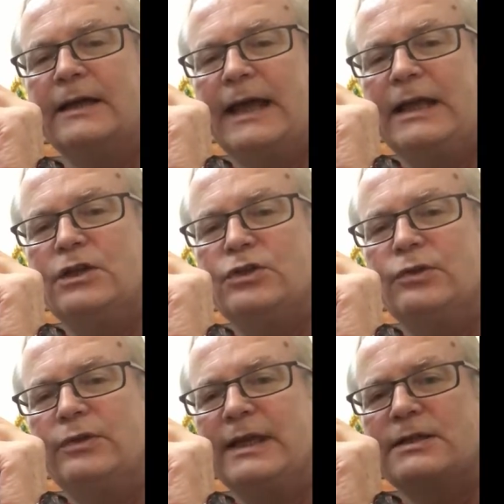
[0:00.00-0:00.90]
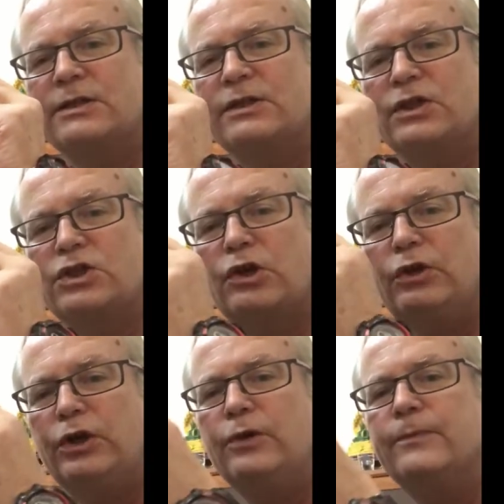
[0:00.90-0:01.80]
into this to show
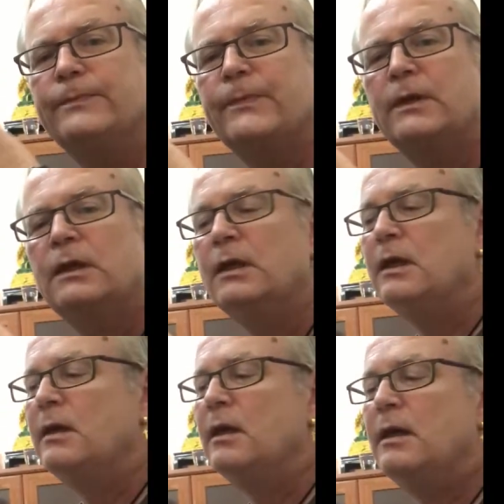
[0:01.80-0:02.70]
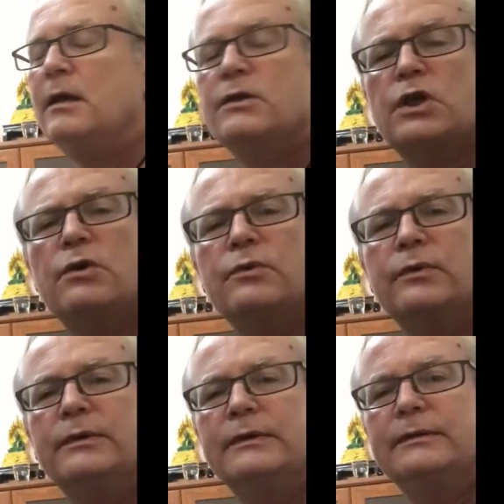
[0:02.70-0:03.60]
you. So
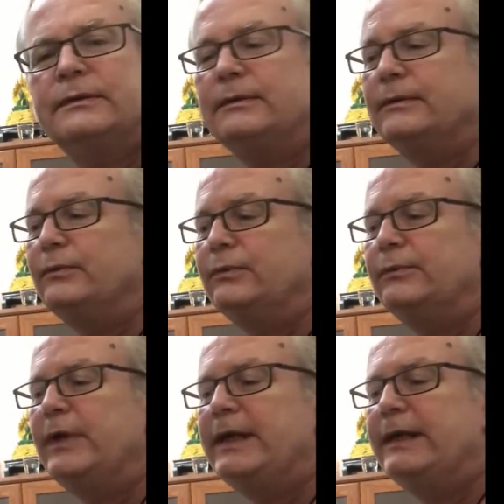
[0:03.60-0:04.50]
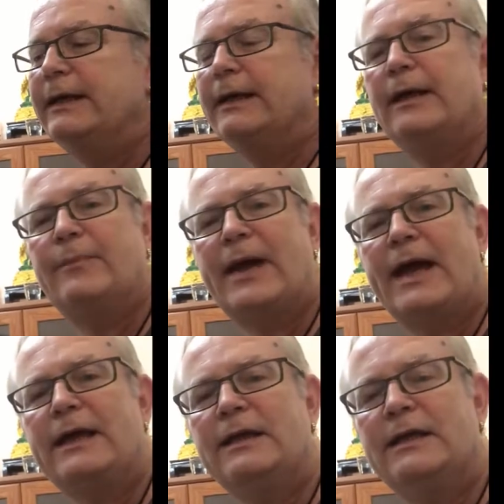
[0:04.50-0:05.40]
really, a
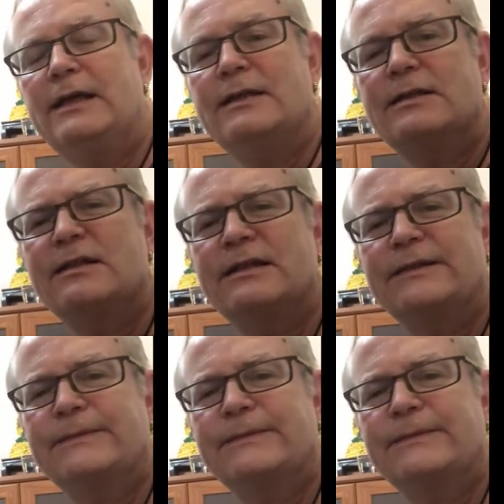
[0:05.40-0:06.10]
bag is,